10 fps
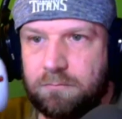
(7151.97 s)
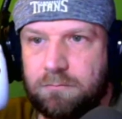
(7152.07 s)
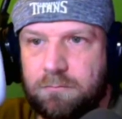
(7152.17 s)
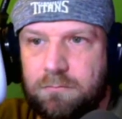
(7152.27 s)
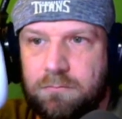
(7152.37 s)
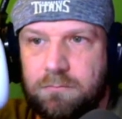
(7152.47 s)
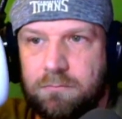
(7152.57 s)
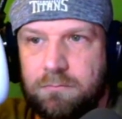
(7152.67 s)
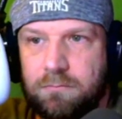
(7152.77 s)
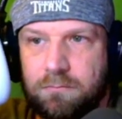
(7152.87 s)
And I haven't
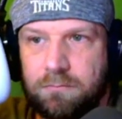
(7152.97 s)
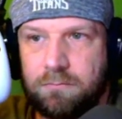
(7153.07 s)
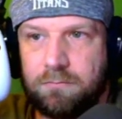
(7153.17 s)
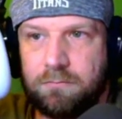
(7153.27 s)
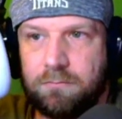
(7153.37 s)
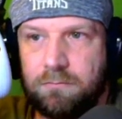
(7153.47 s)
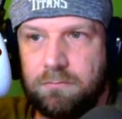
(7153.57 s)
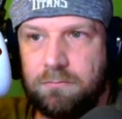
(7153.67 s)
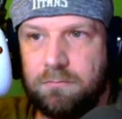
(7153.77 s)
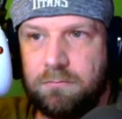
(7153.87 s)
used yeah.
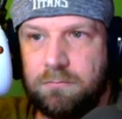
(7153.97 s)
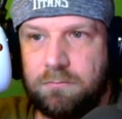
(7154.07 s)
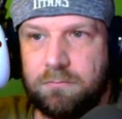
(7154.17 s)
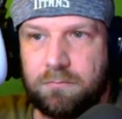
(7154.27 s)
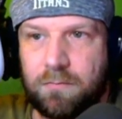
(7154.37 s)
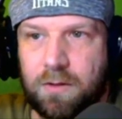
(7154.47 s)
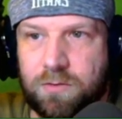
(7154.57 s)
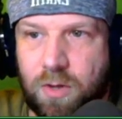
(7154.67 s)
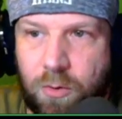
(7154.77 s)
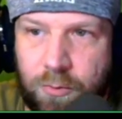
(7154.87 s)
And
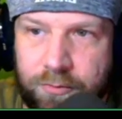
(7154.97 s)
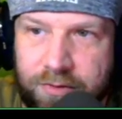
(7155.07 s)
so